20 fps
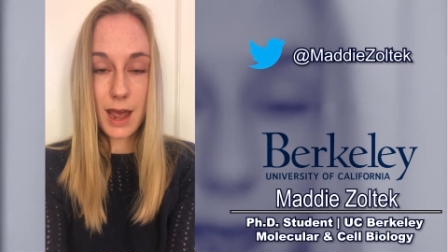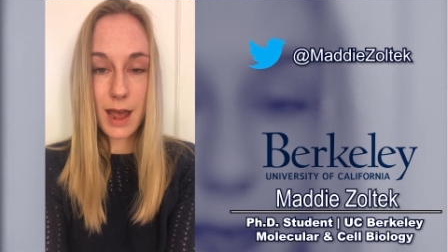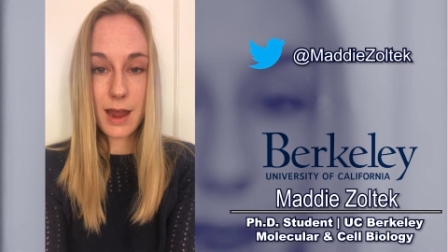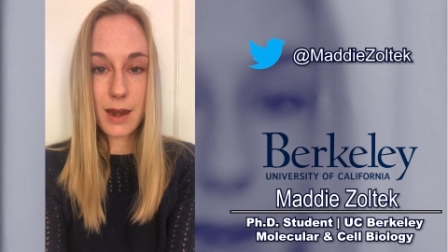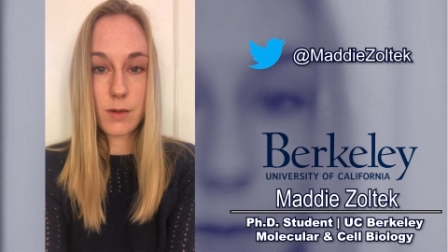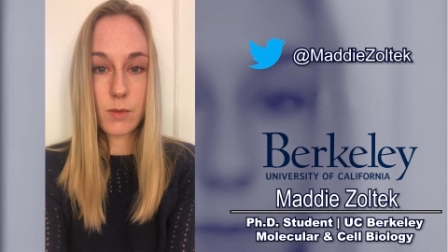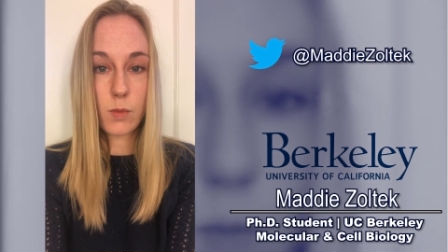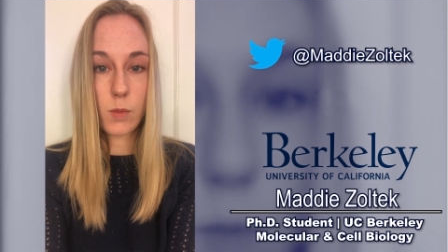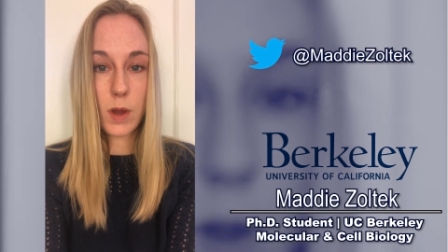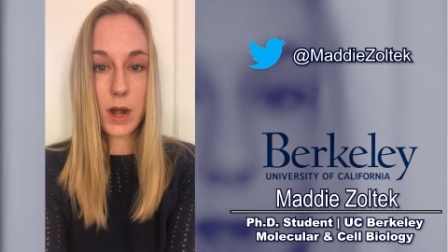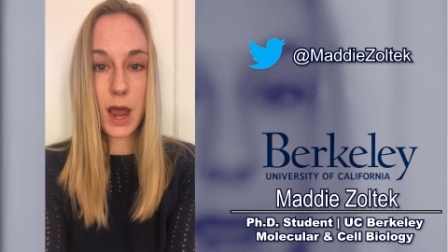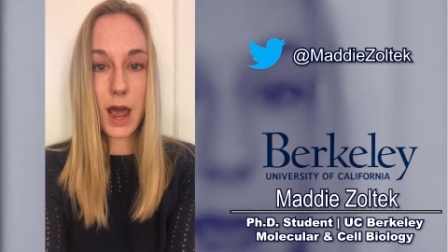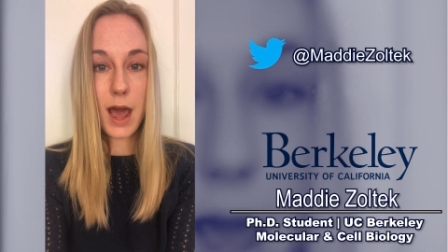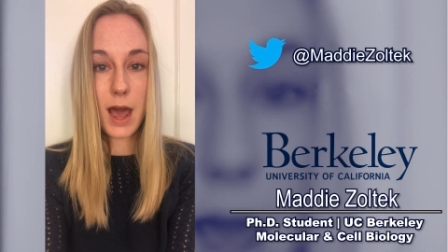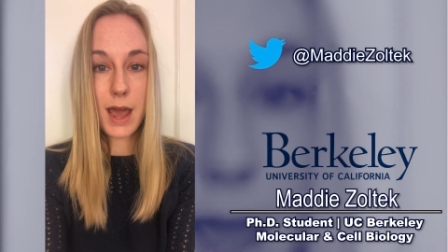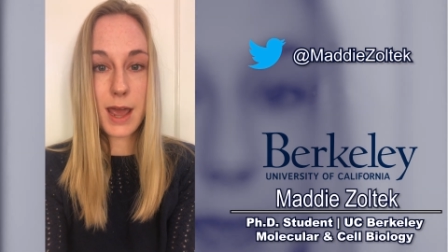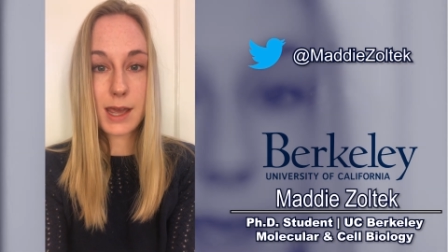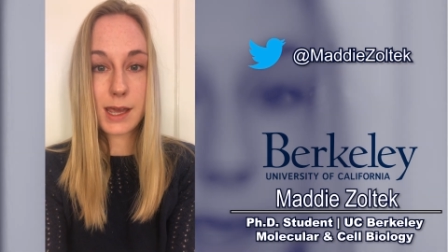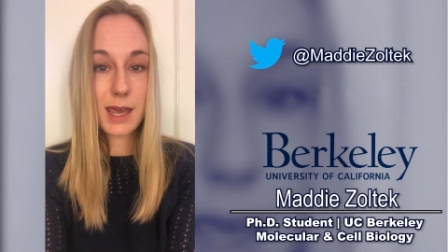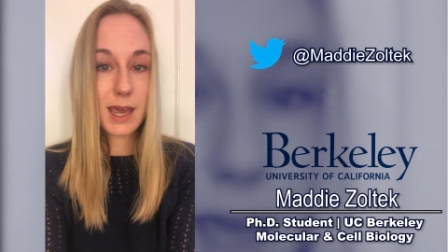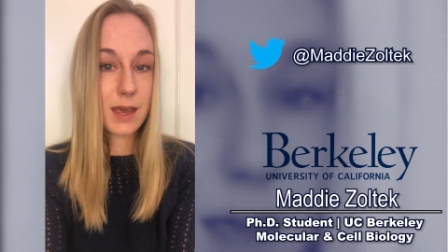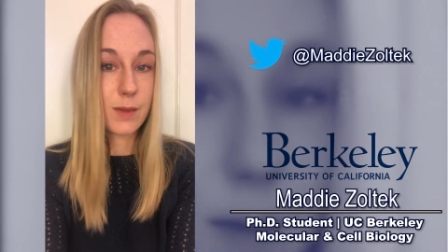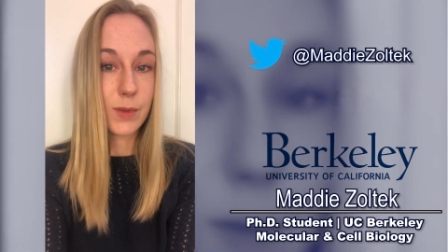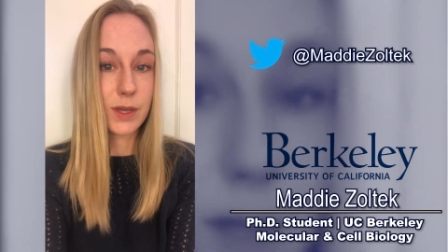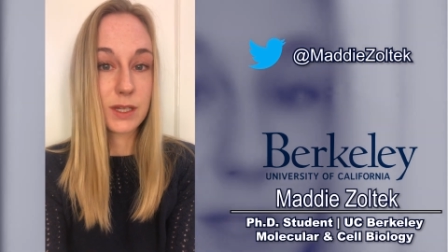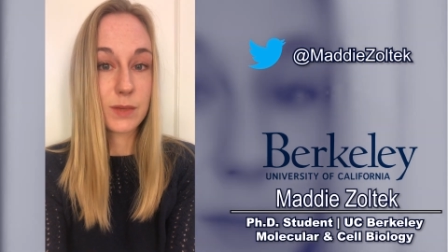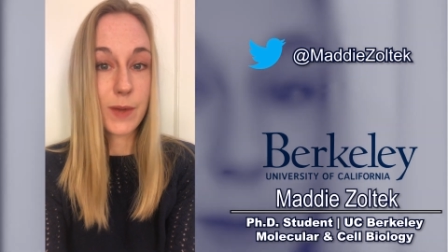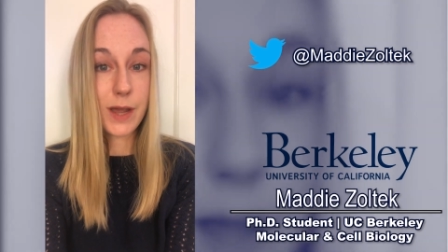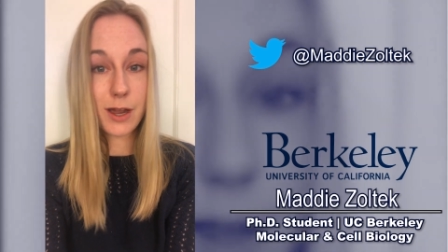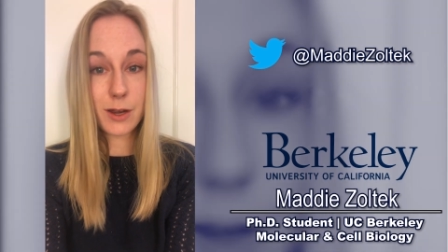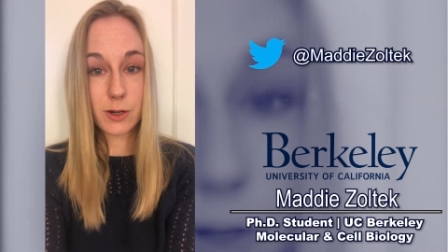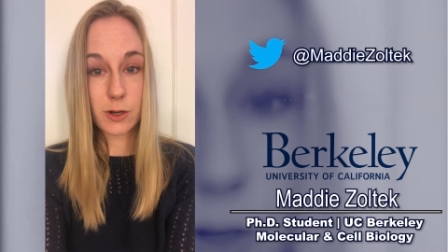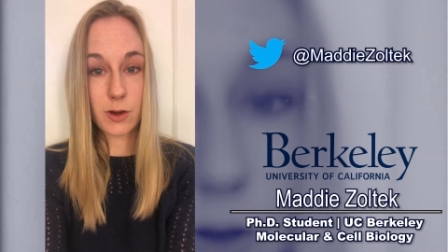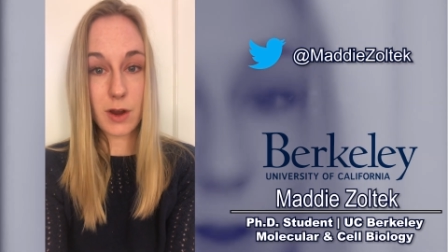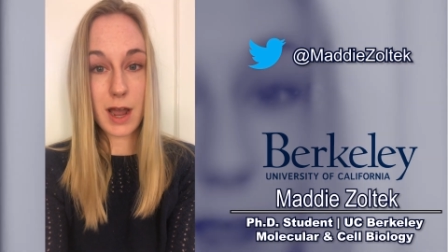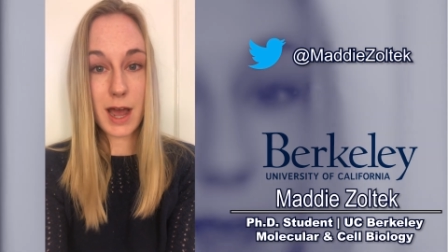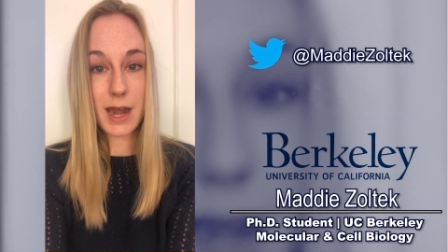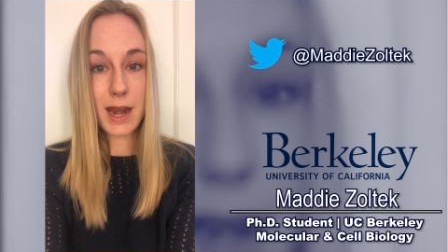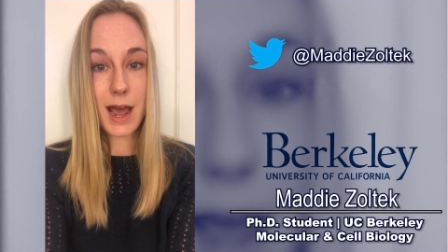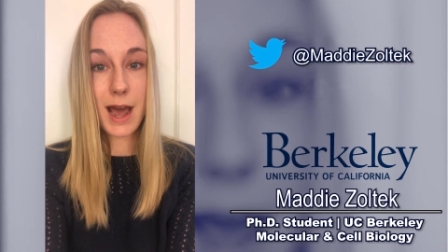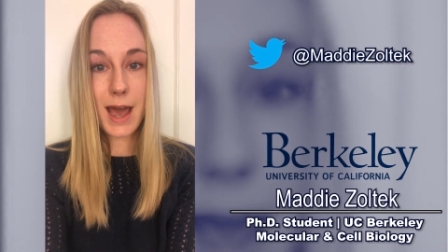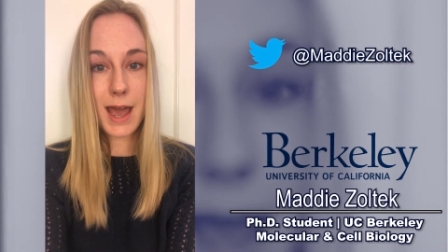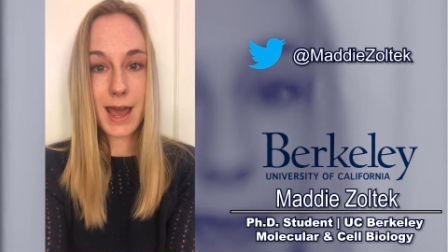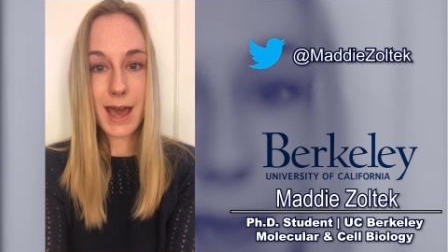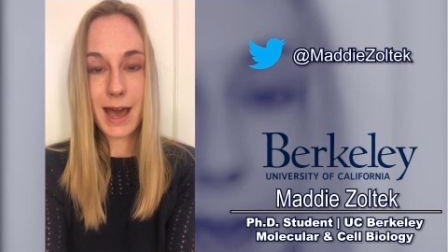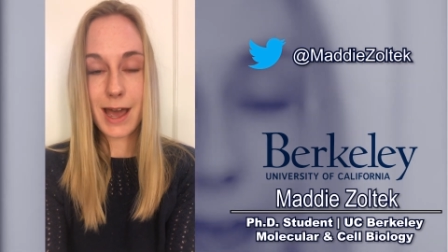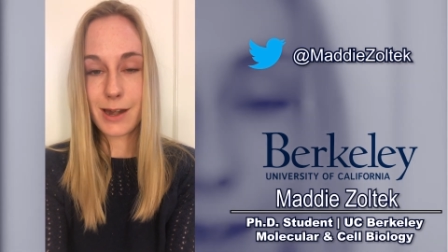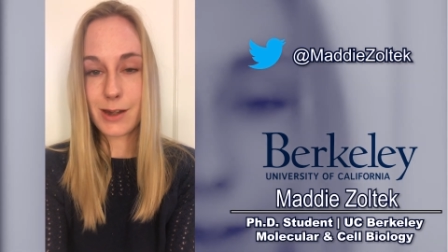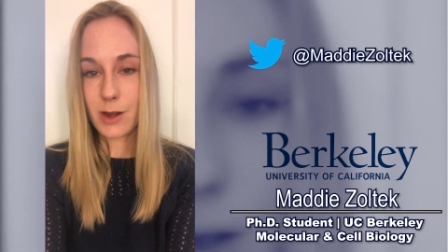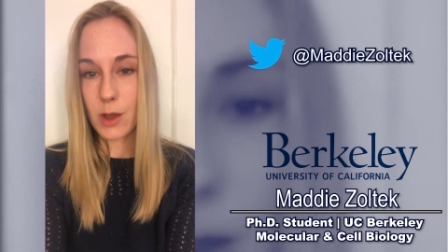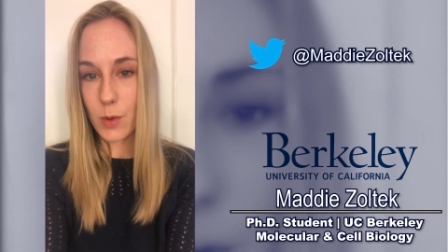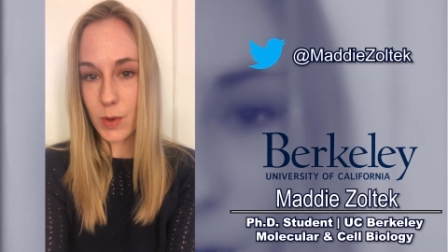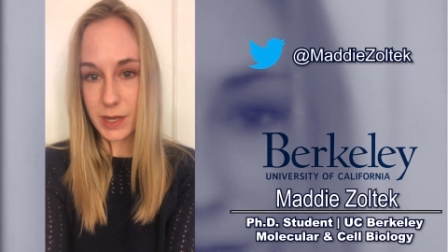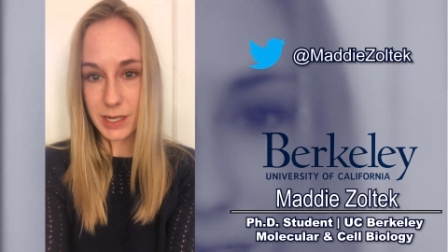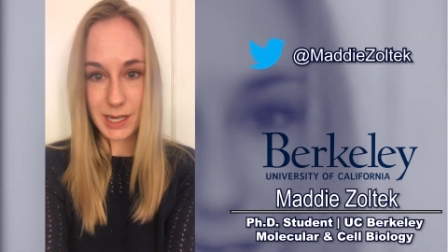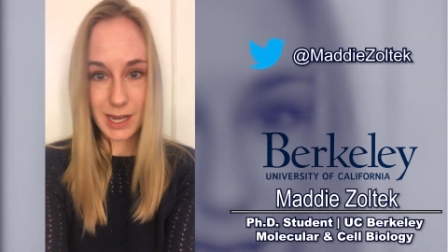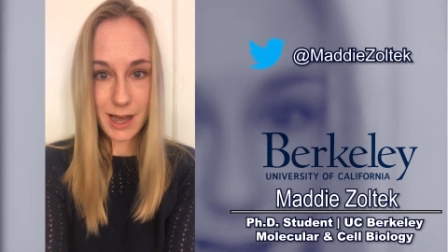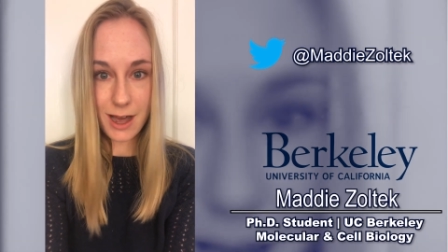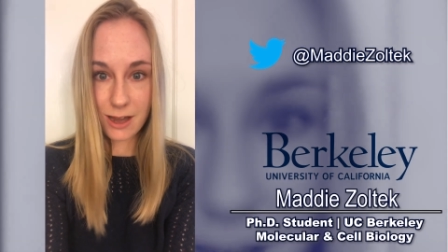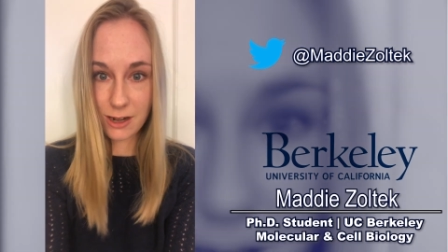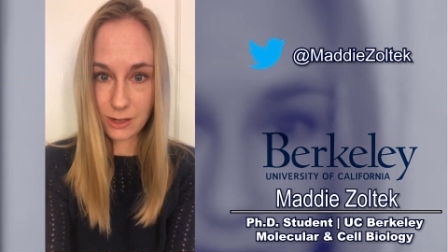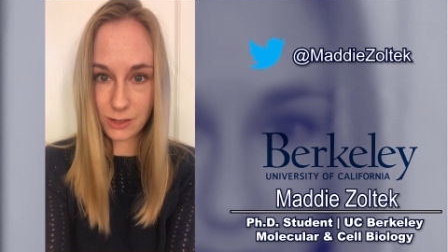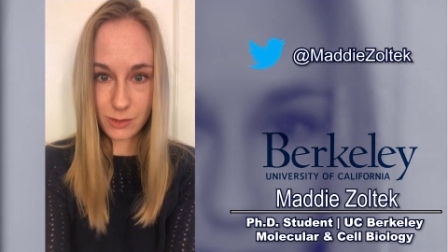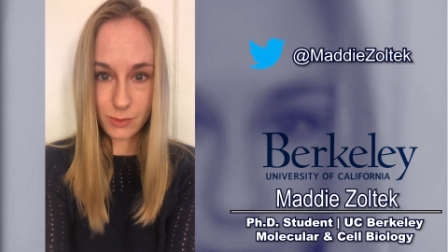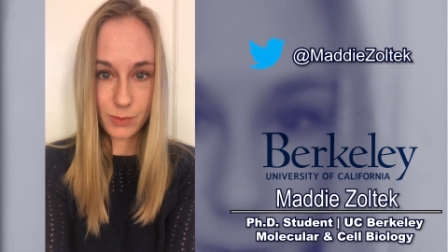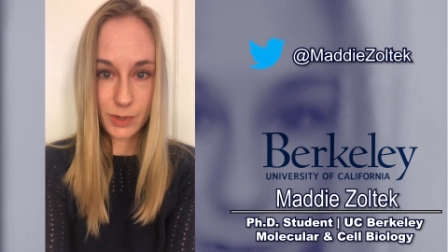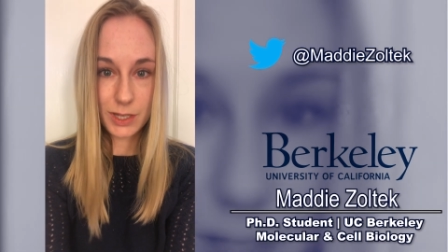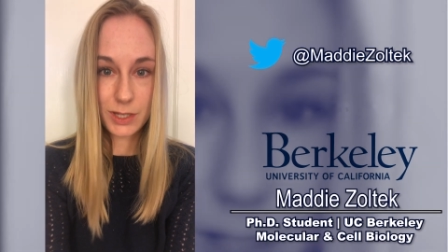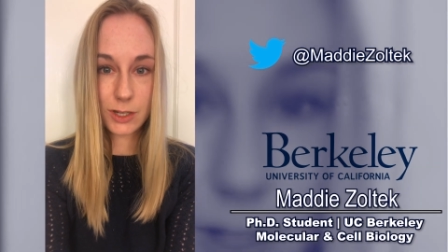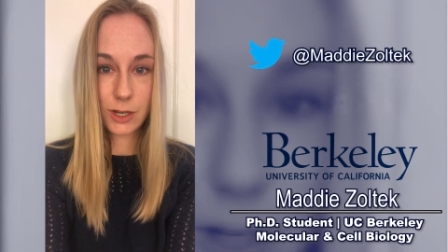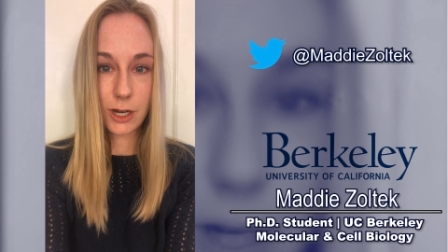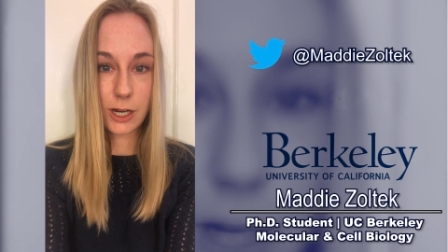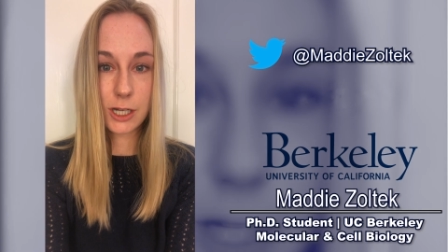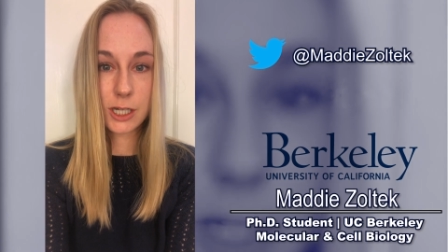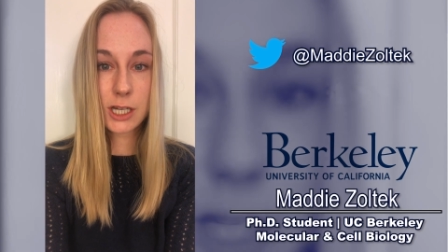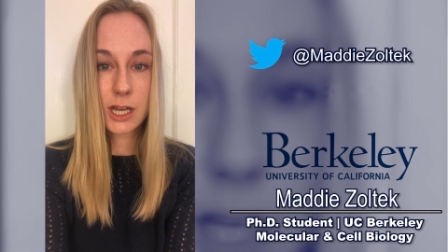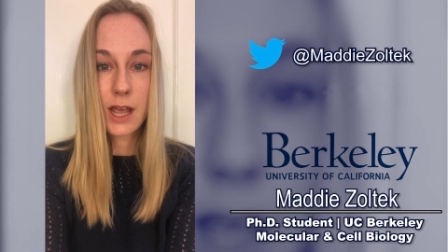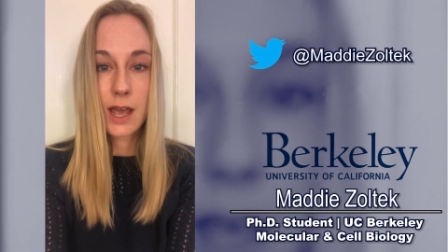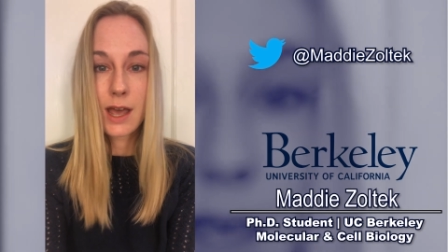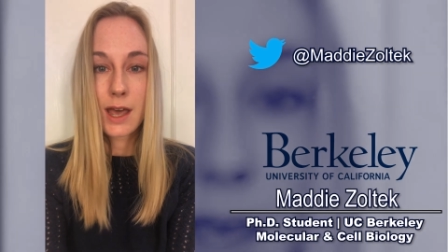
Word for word: and when I came into my undergrad I had no idea how to do research